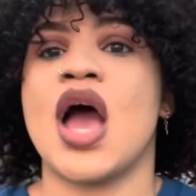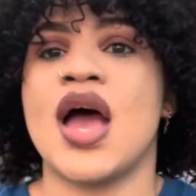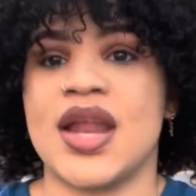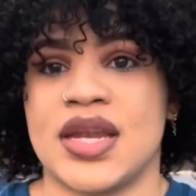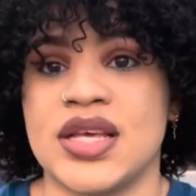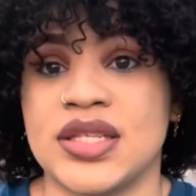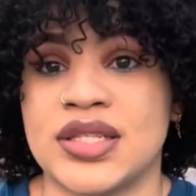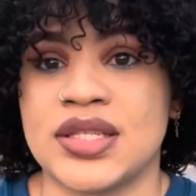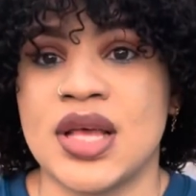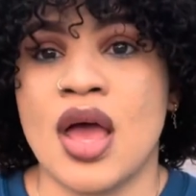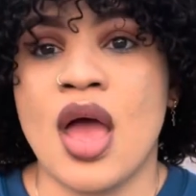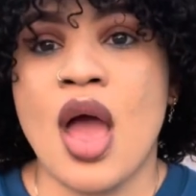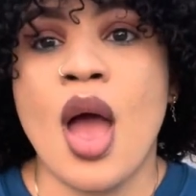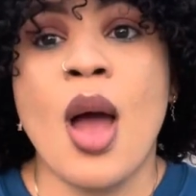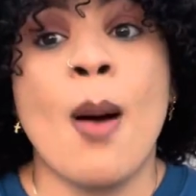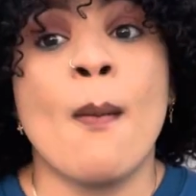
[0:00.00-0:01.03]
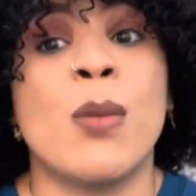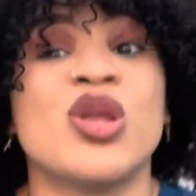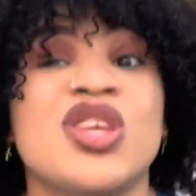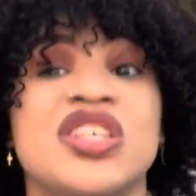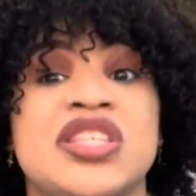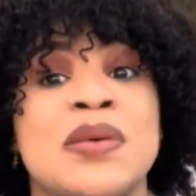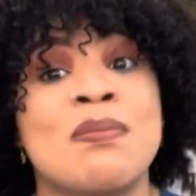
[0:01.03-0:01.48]
honest, but
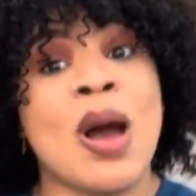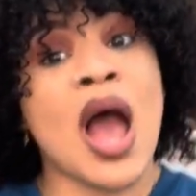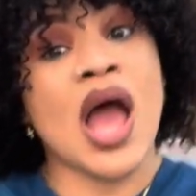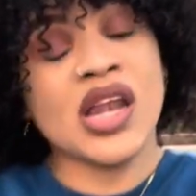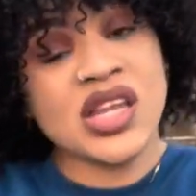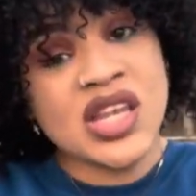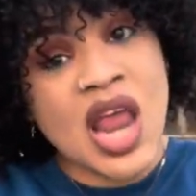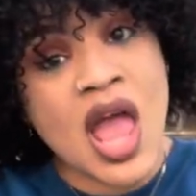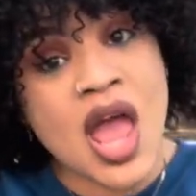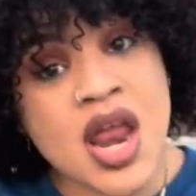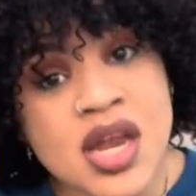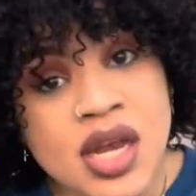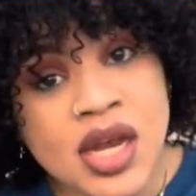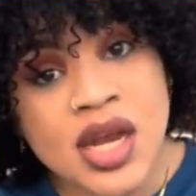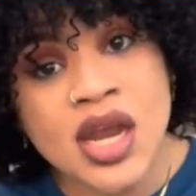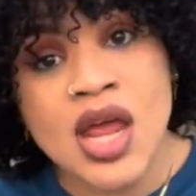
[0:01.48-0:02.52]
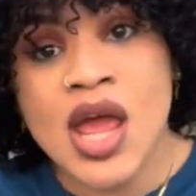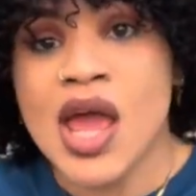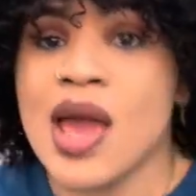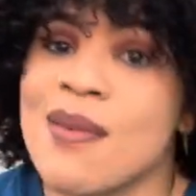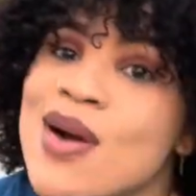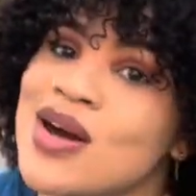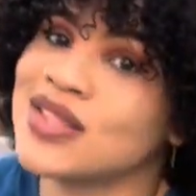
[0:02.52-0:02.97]
I see back then,
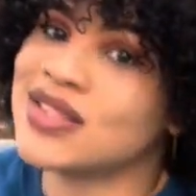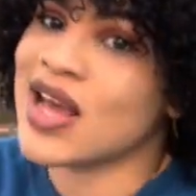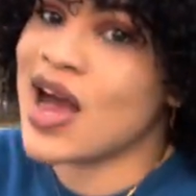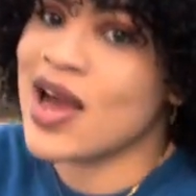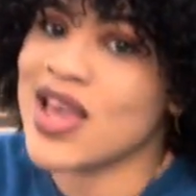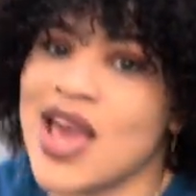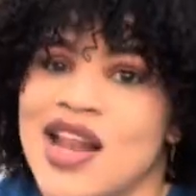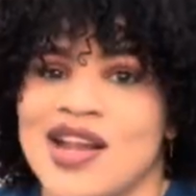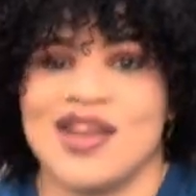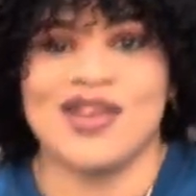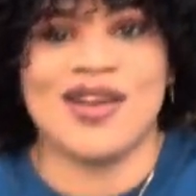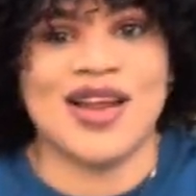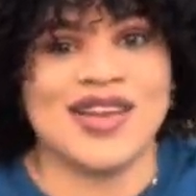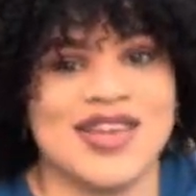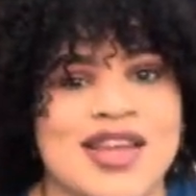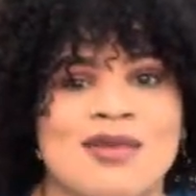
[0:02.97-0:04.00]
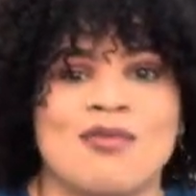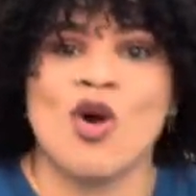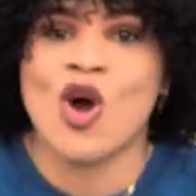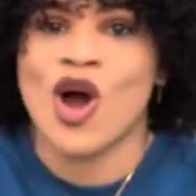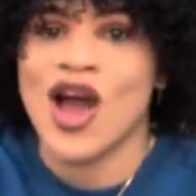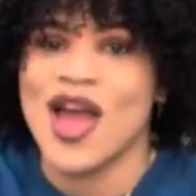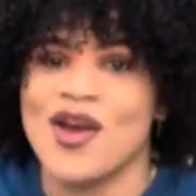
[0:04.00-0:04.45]
I was a girl, land the
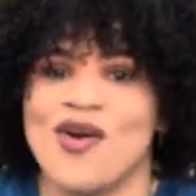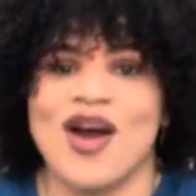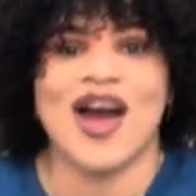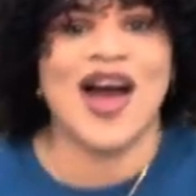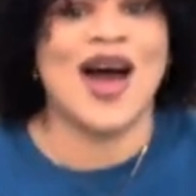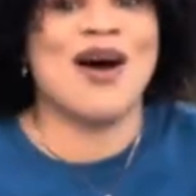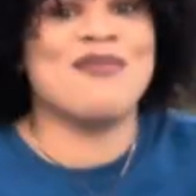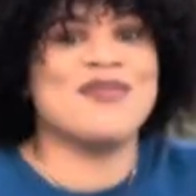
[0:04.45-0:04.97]
boy want